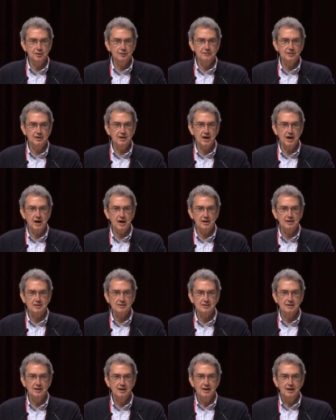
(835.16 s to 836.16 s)
of the
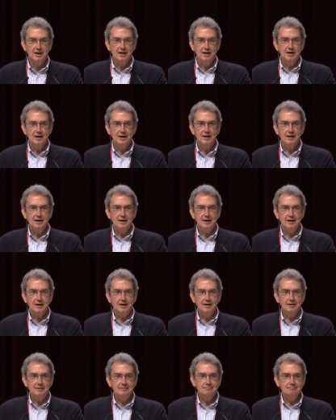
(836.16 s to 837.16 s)
cars. Uh,